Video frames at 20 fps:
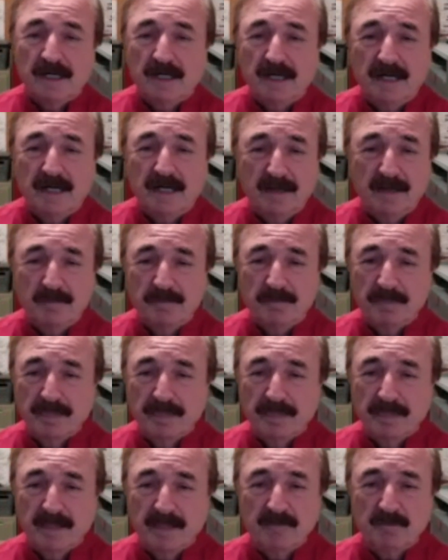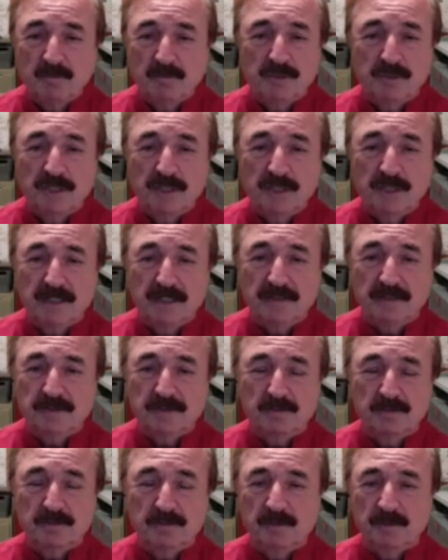I even play on
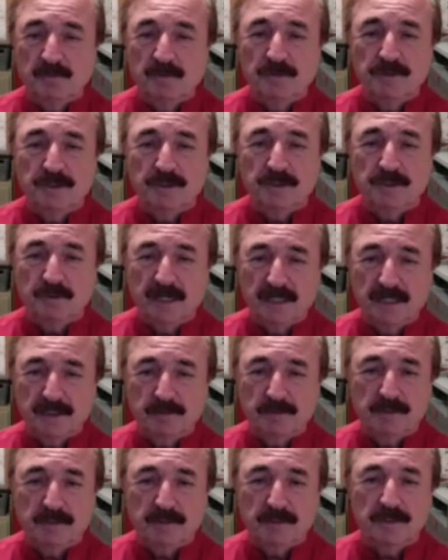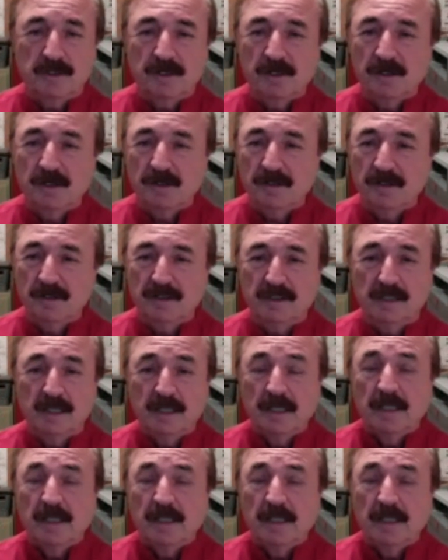some of the music tracks, guitar,